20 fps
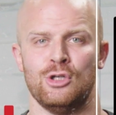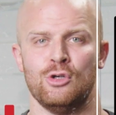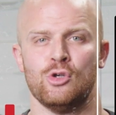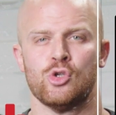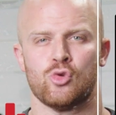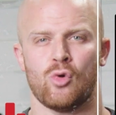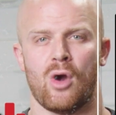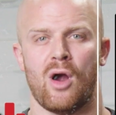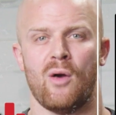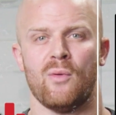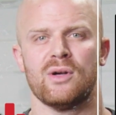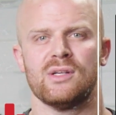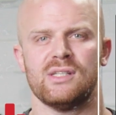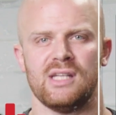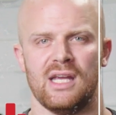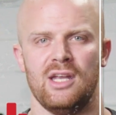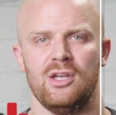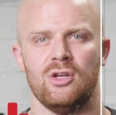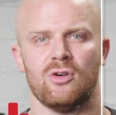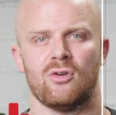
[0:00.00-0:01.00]
use rowers
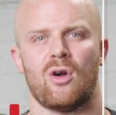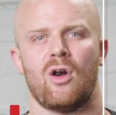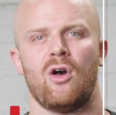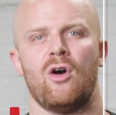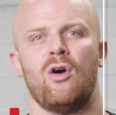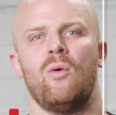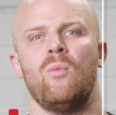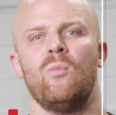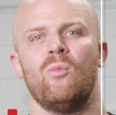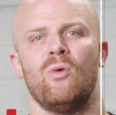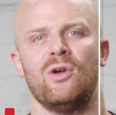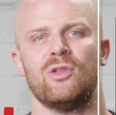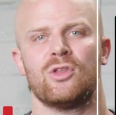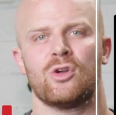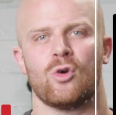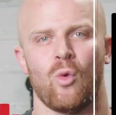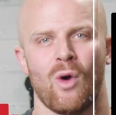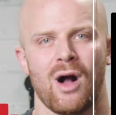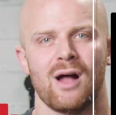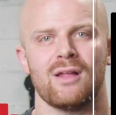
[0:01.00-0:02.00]
in your home with
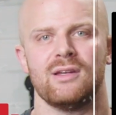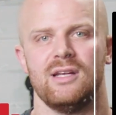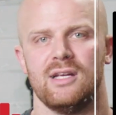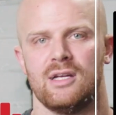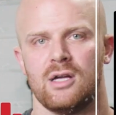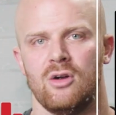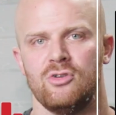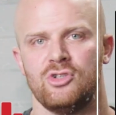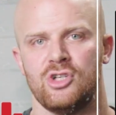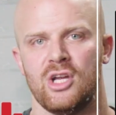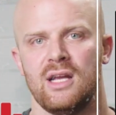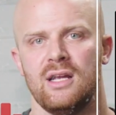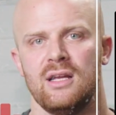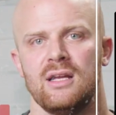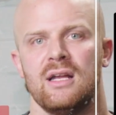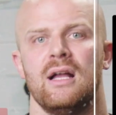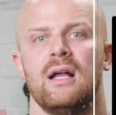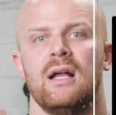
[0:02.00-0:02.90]
quality coaching?